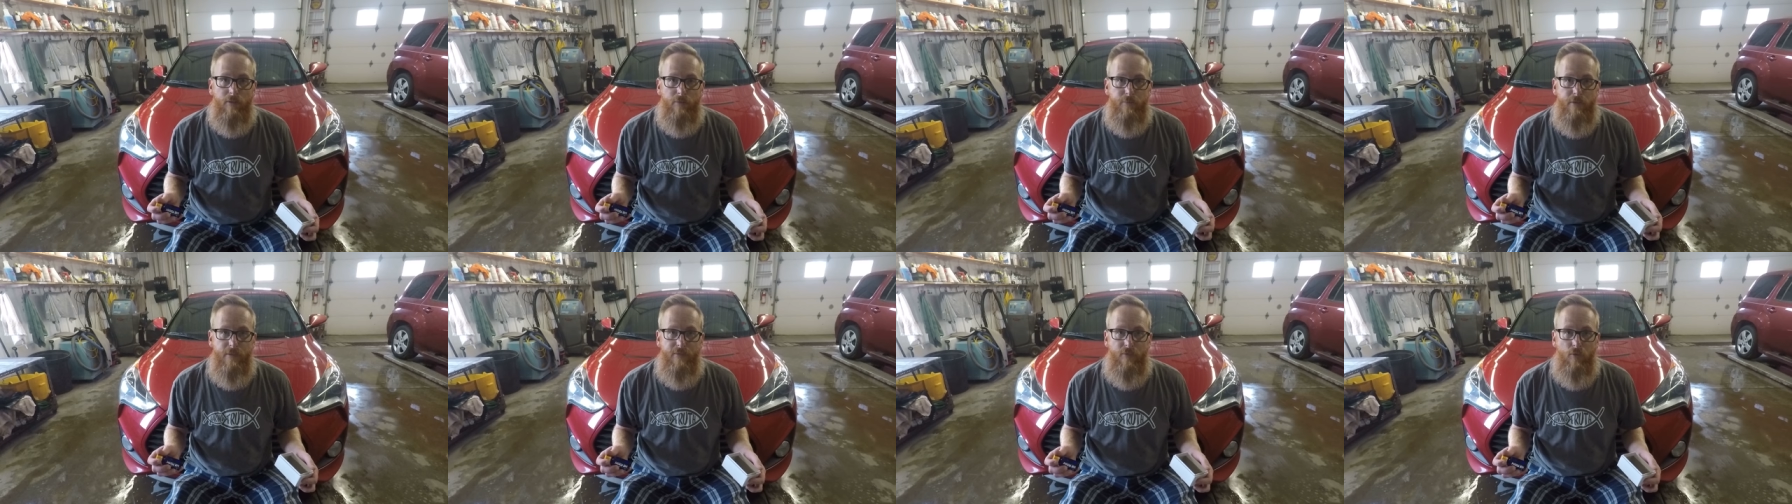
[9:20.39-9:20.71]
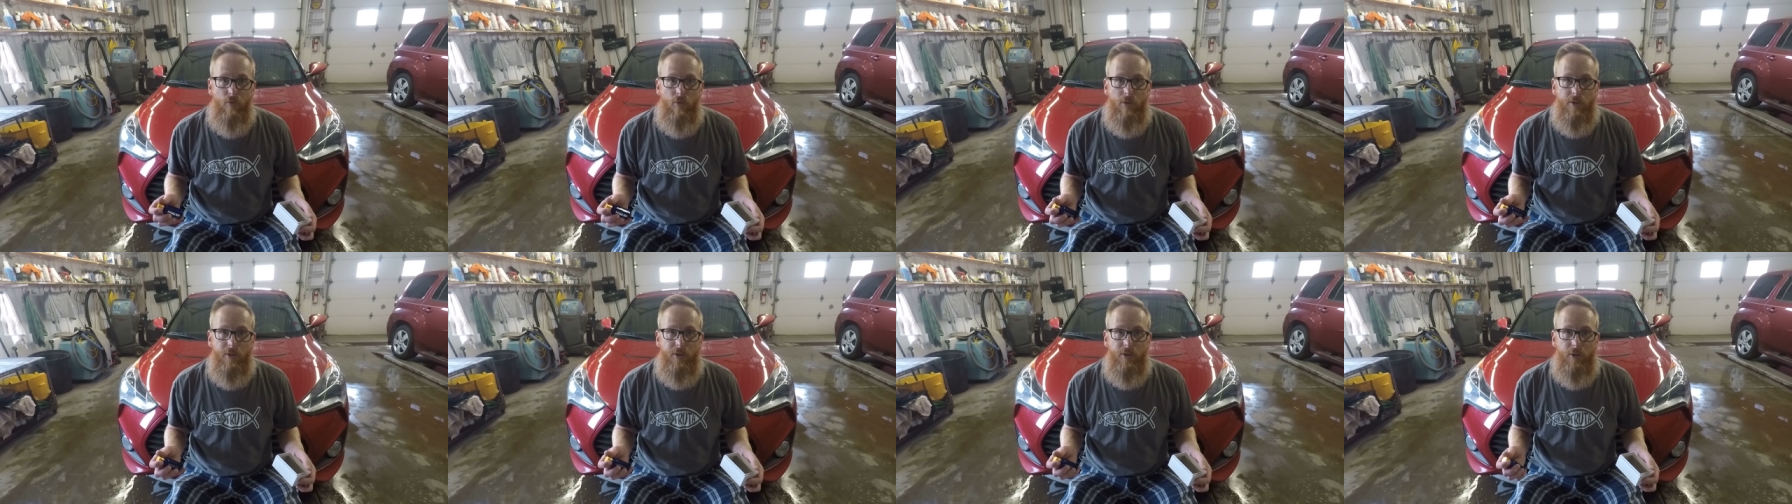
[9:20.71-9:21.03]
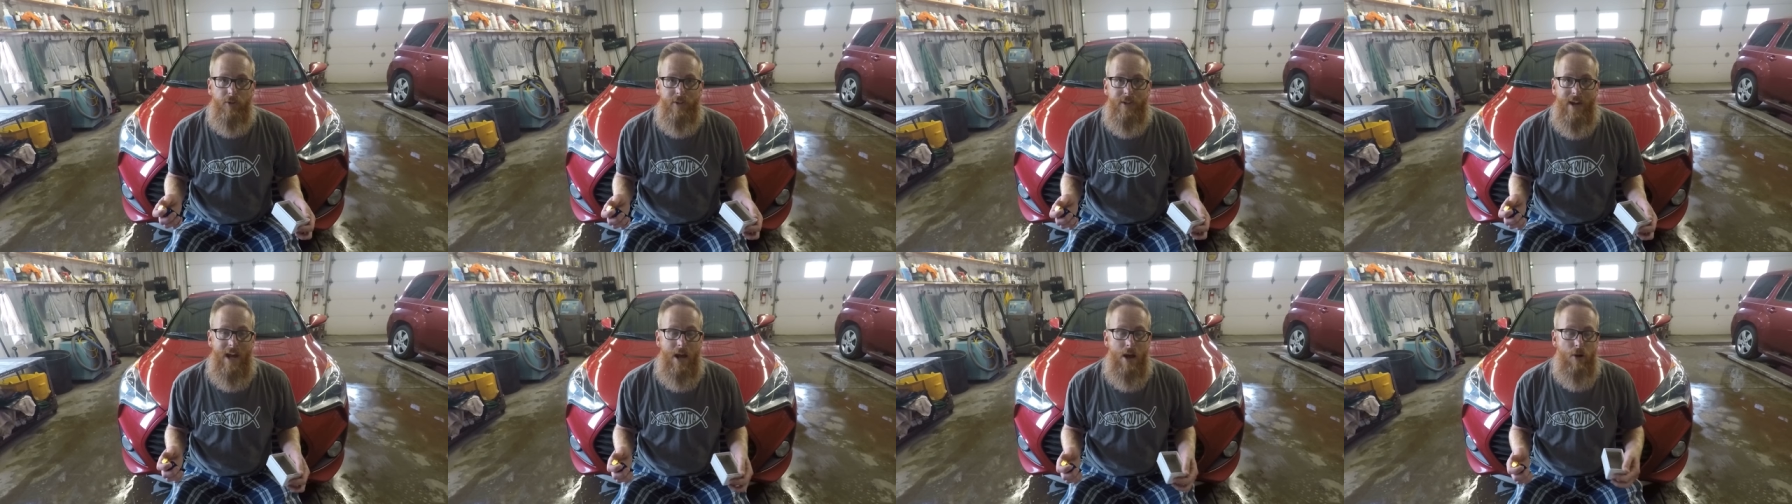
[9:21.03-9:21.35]
it before until
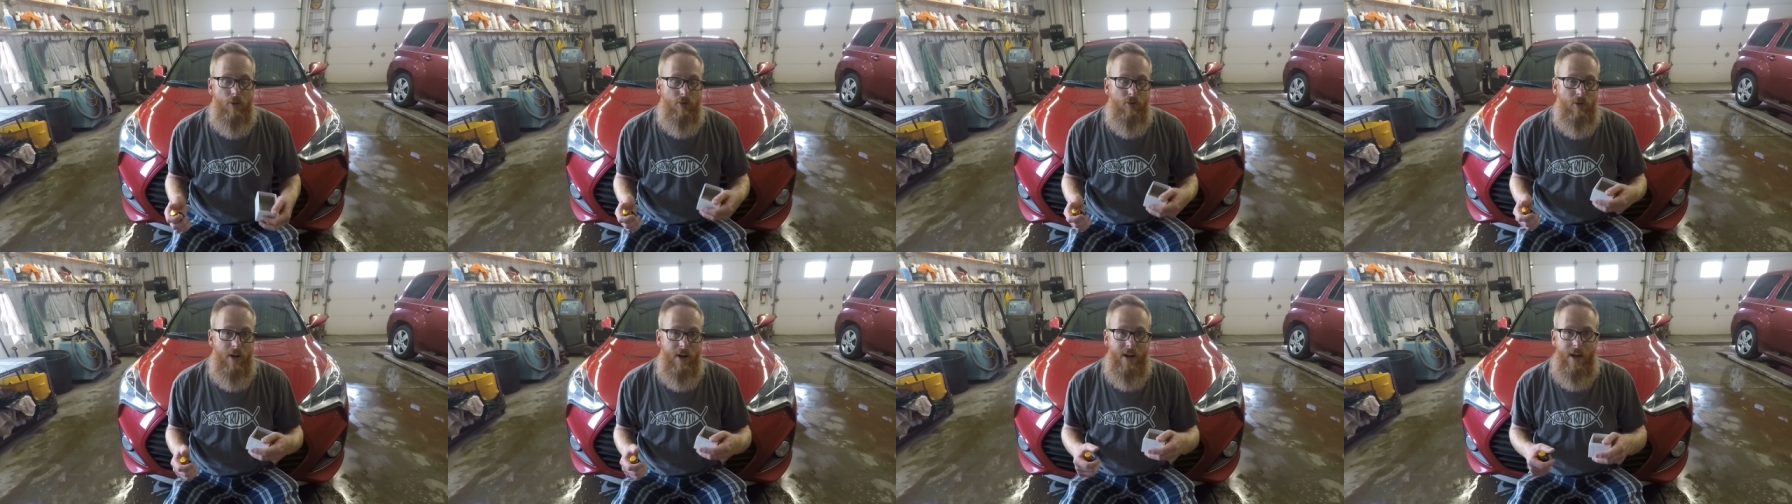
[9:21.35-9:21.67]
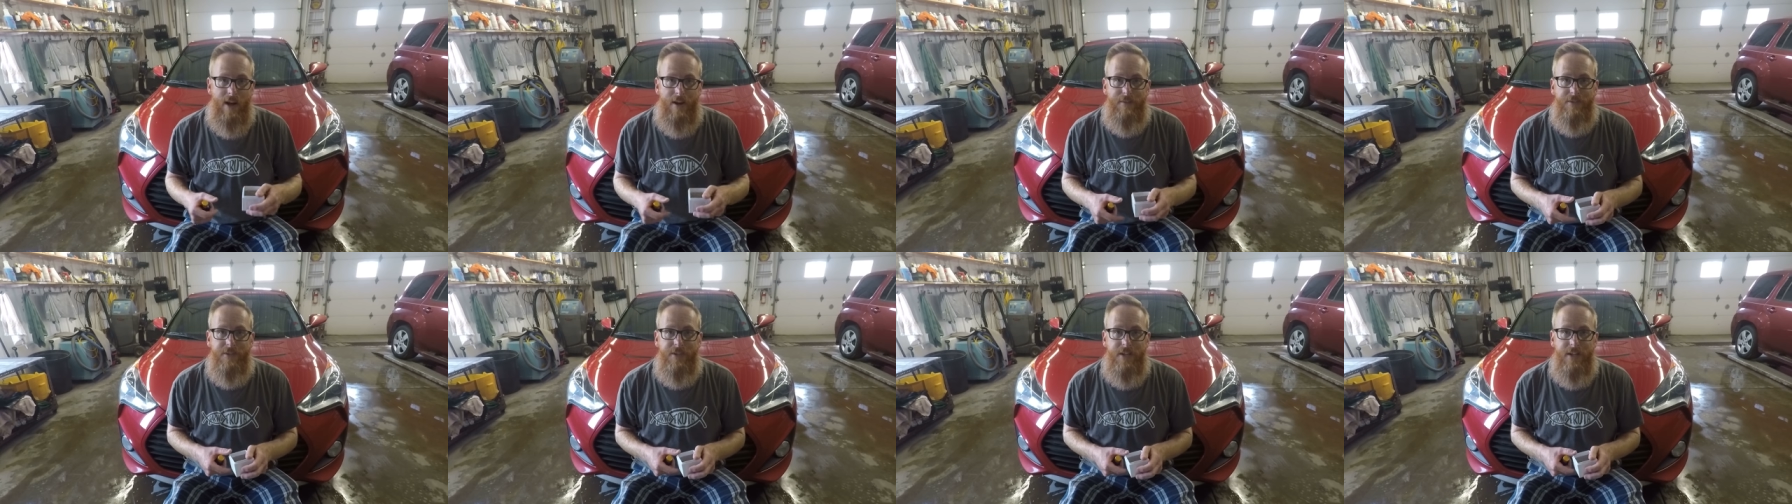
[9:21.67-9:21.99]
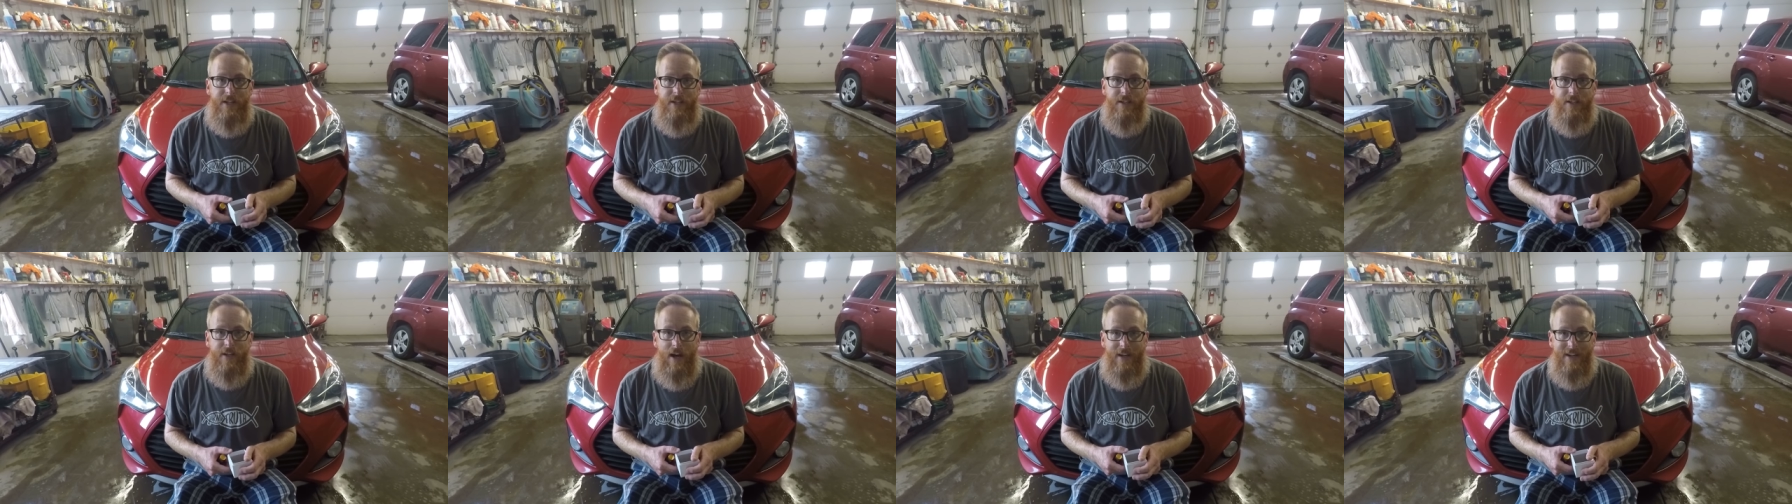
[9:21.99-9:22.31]
now. Granted, I've
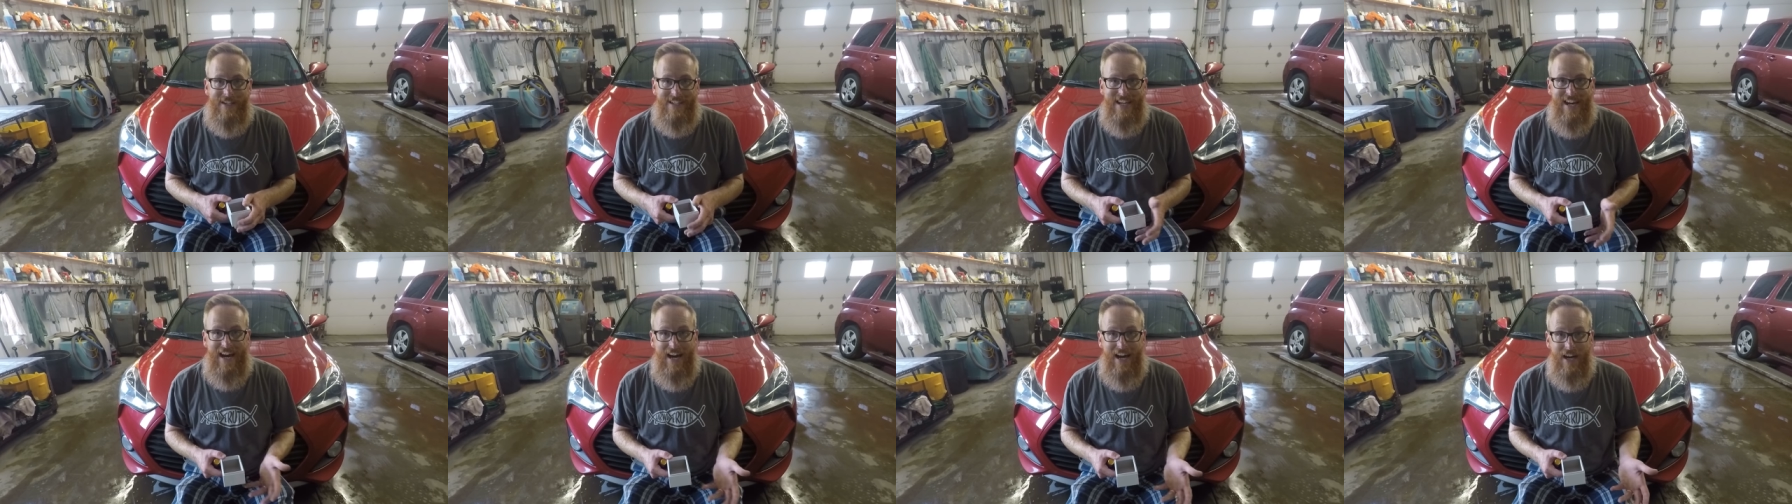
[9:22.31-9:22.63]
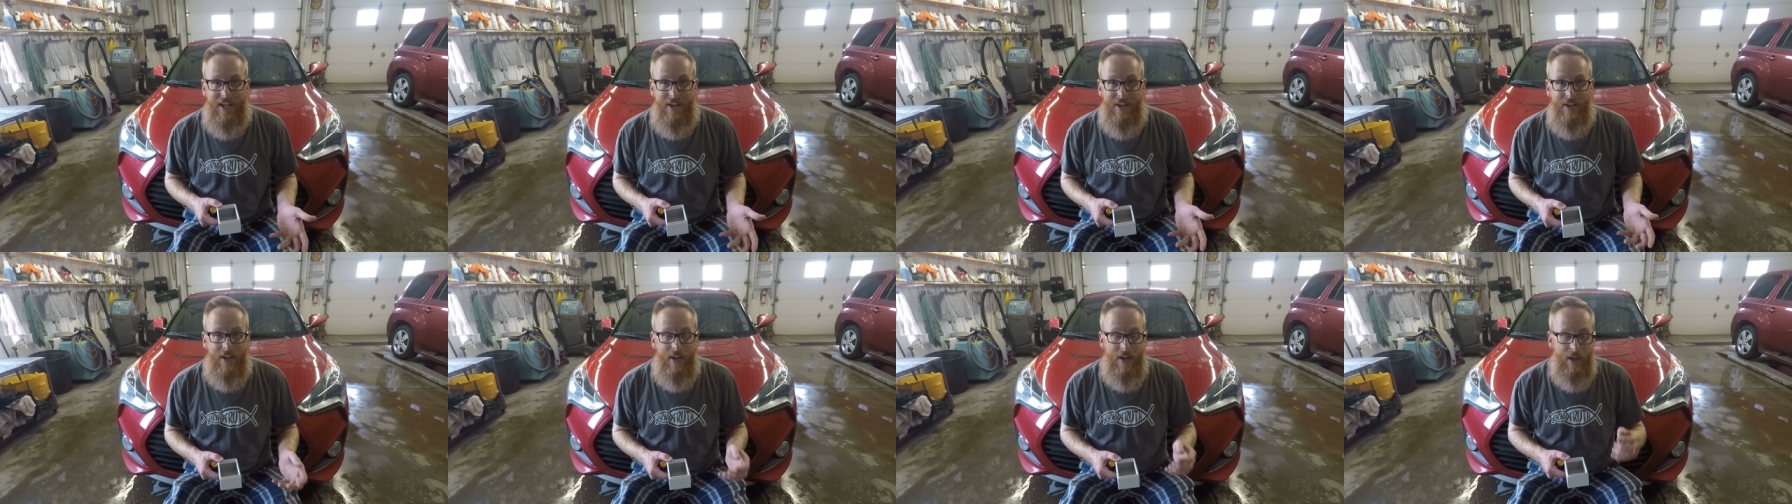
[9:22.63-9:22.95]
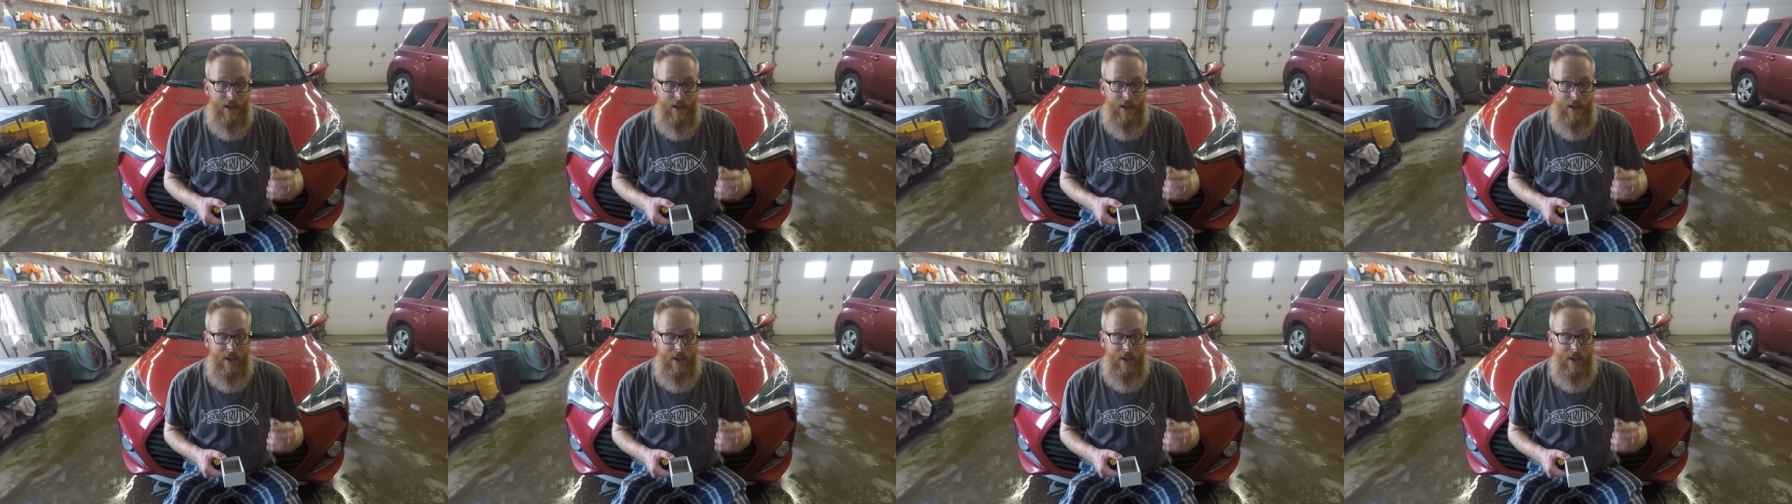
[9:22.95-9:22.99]
seen a ton